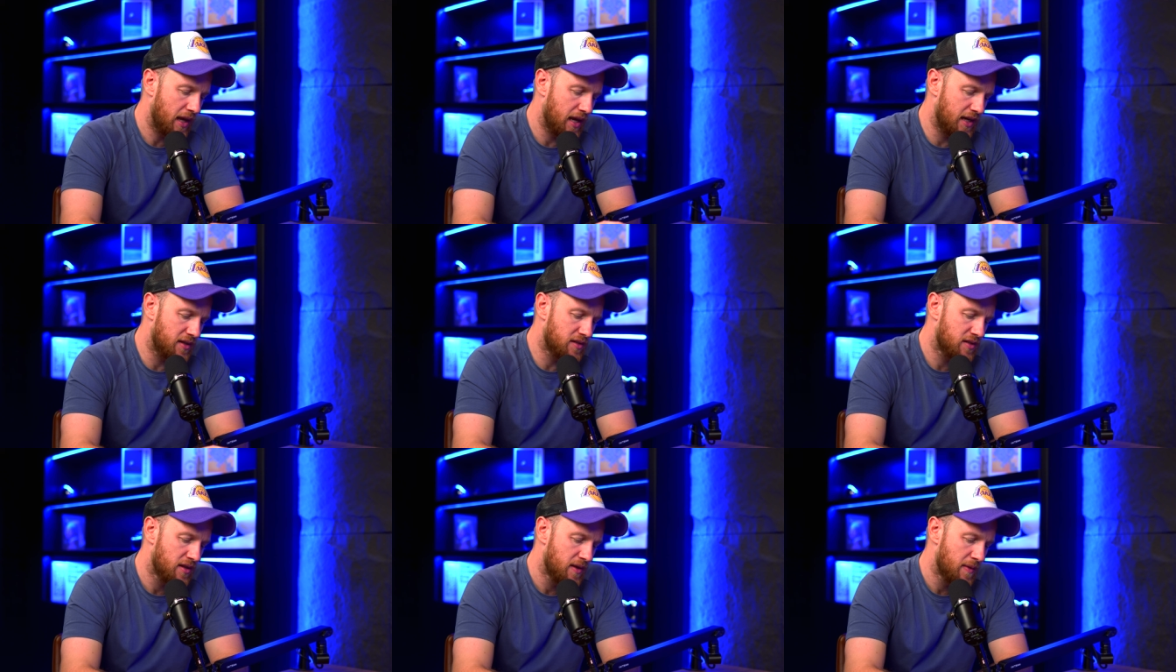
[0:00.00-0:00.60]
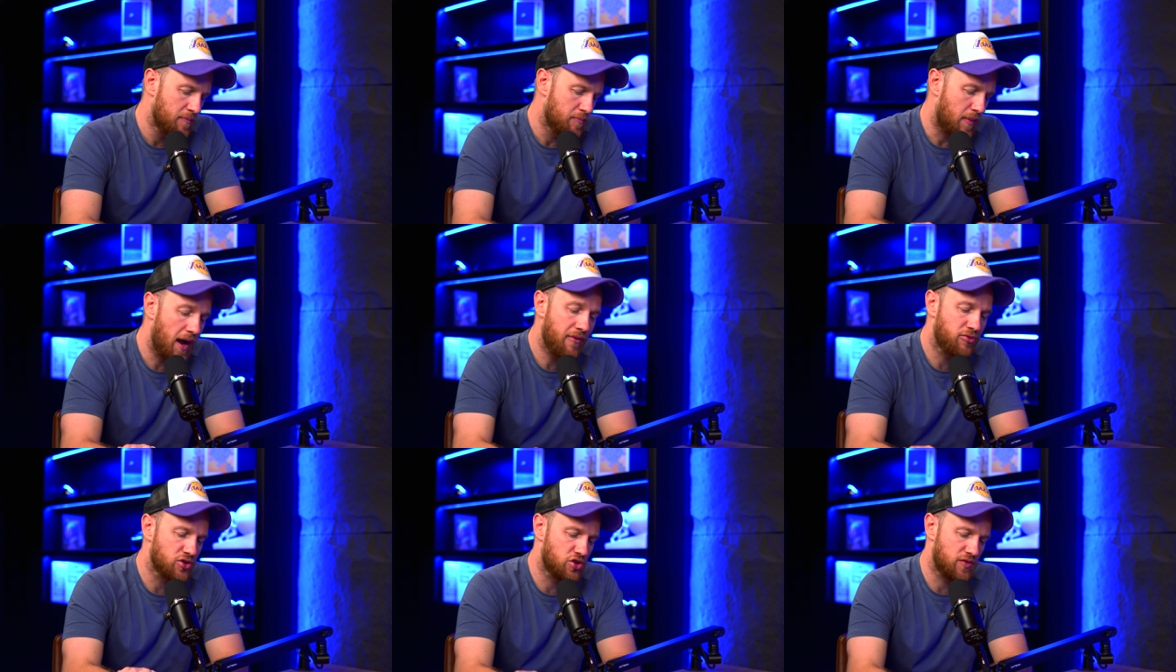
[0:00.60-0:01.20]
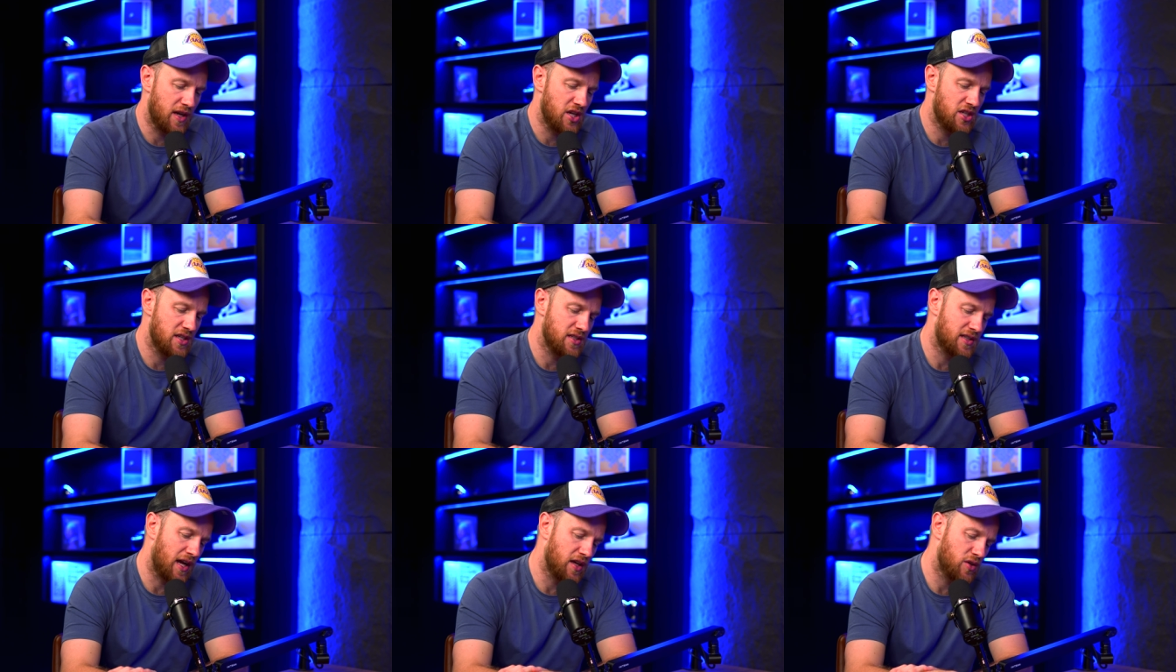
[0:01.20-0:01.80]
And my frustration
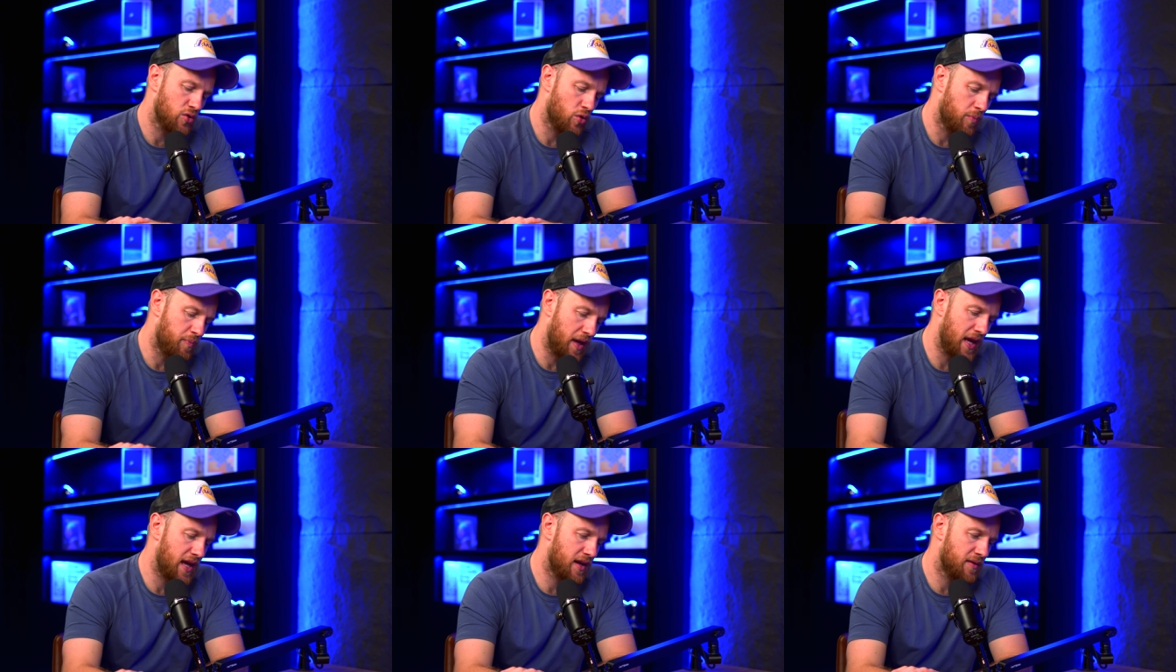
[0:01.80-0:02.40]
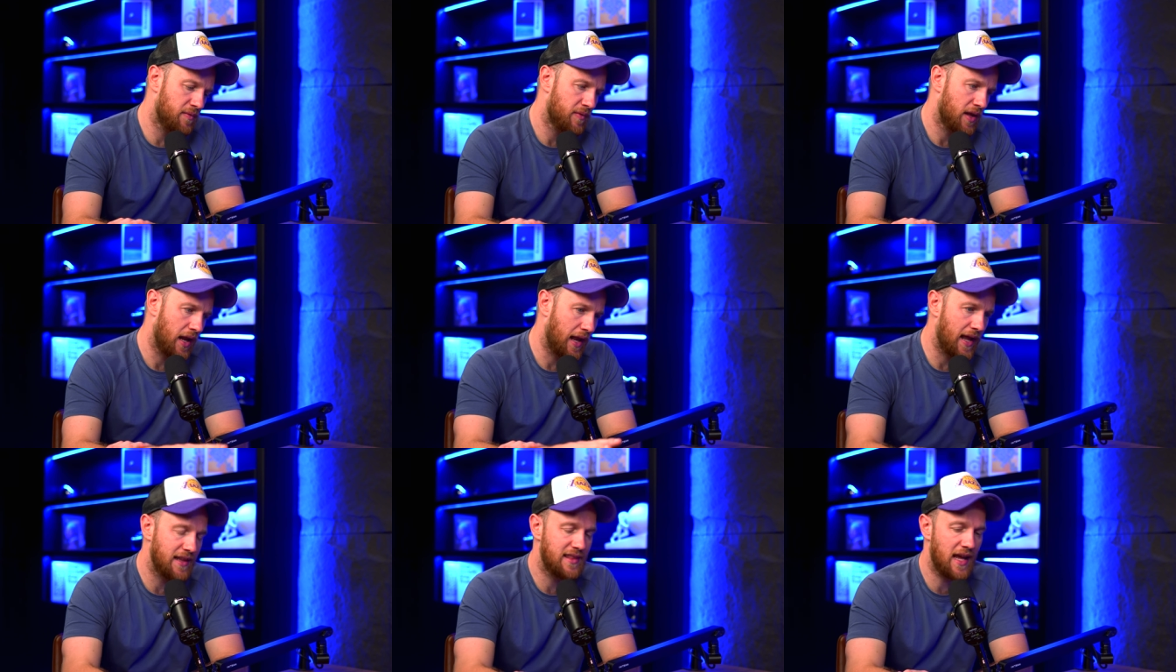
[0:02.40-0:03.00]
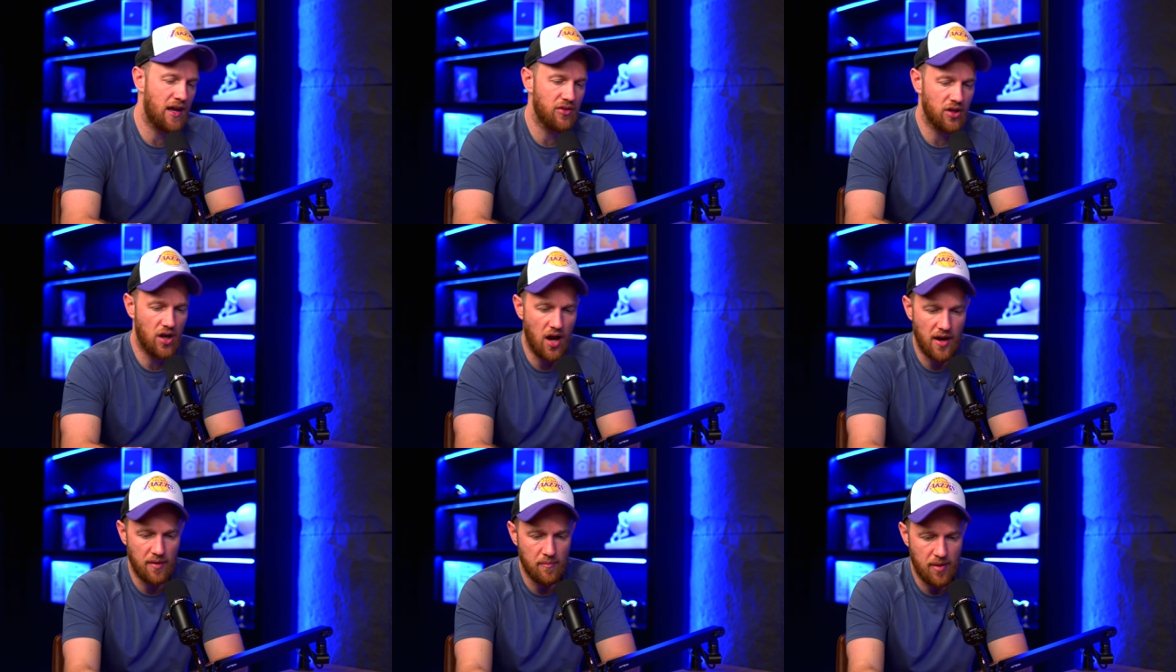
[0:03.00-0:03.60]
is that you're being led down the
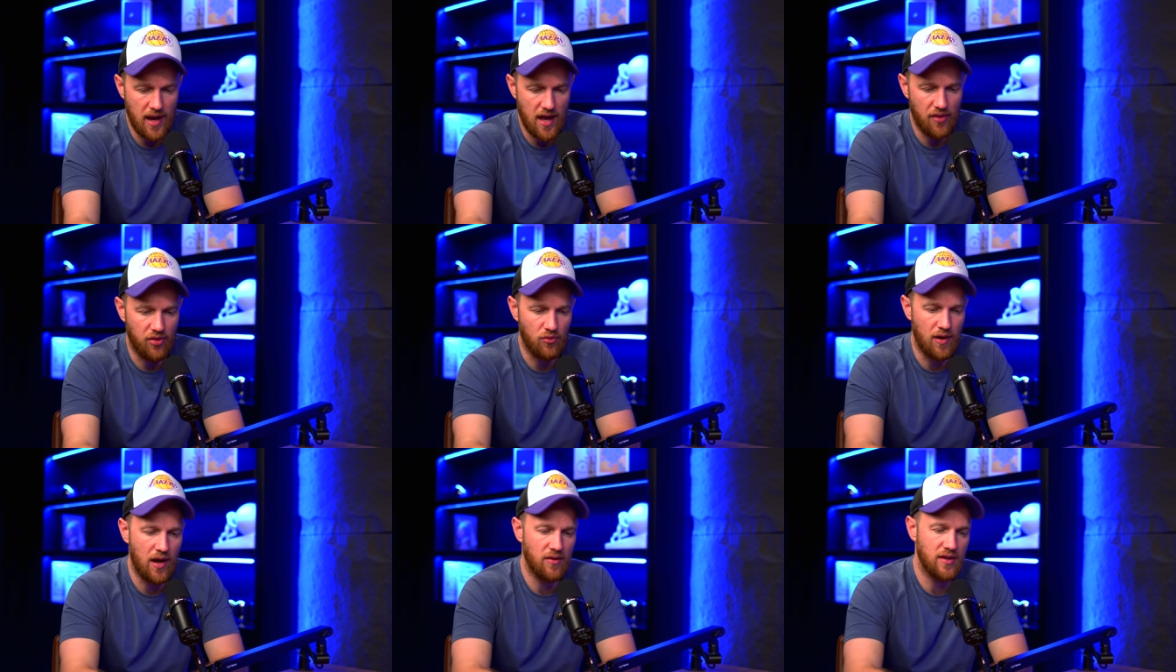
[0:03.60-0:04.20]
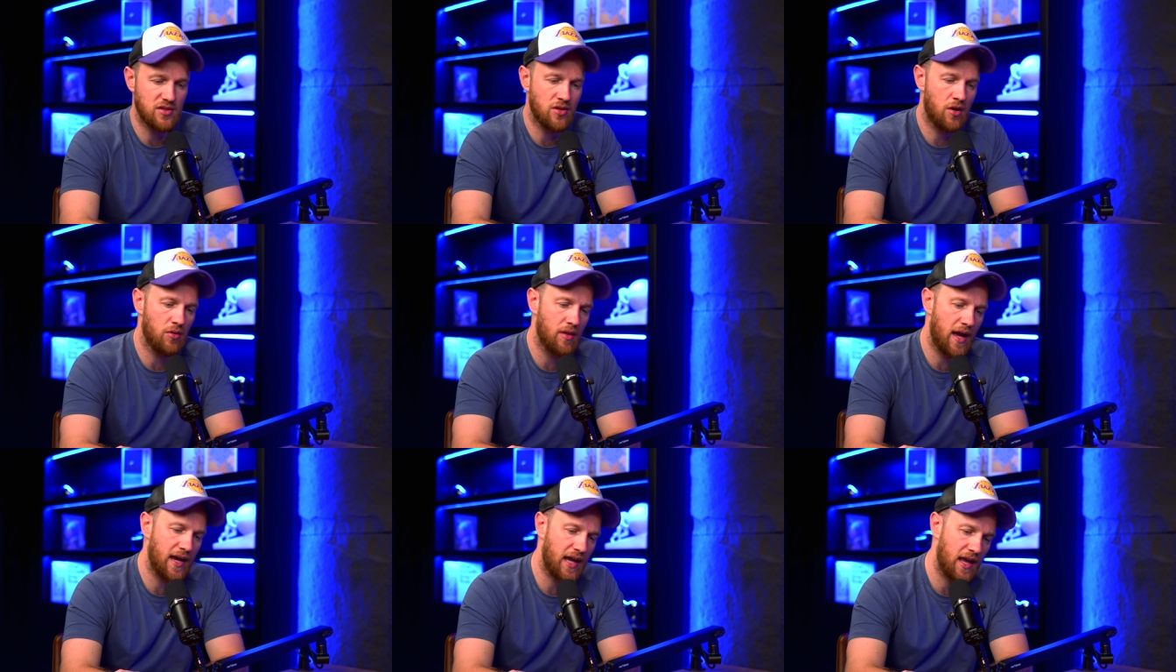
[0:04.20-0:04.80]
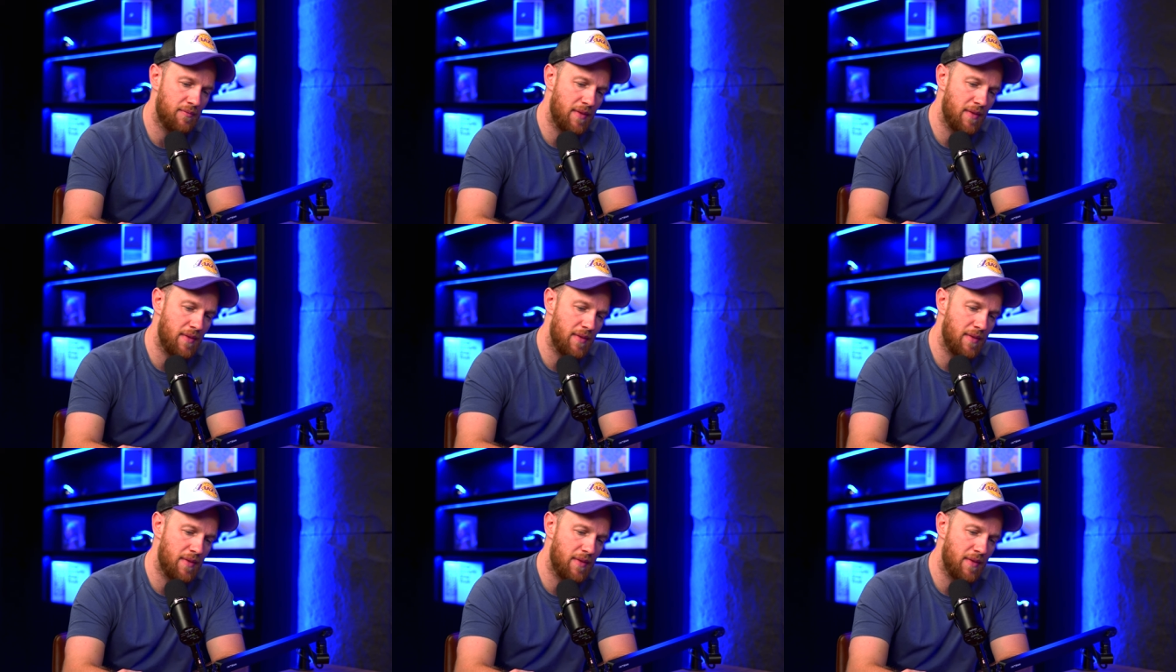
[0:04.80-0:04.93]
garden path around this whole, like,